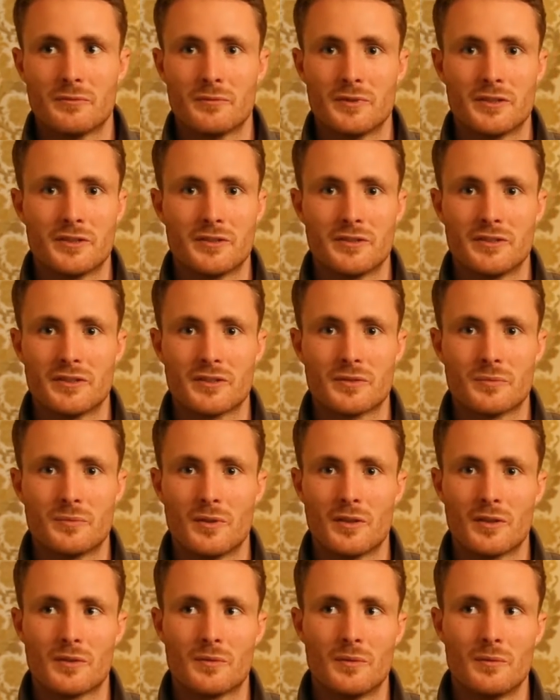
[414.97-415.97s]
we should just
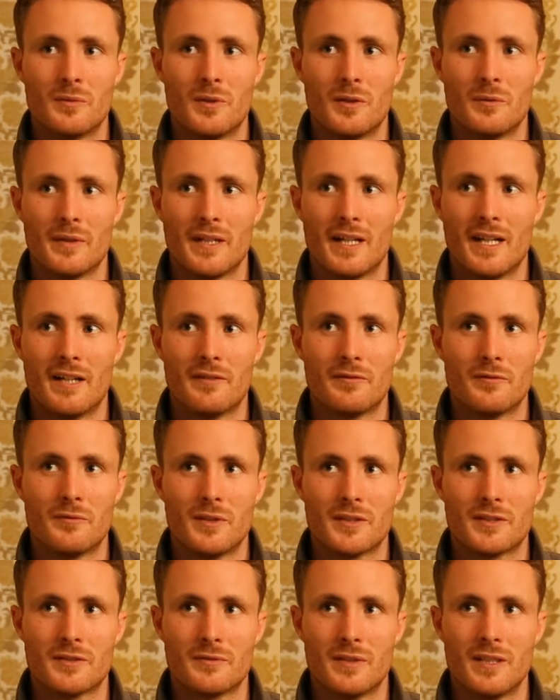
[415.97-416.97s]
work with what we have and
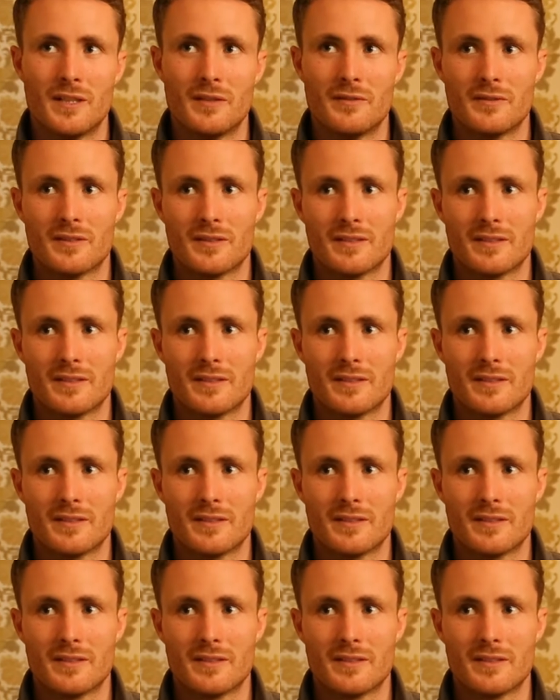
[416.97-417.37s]
what's around,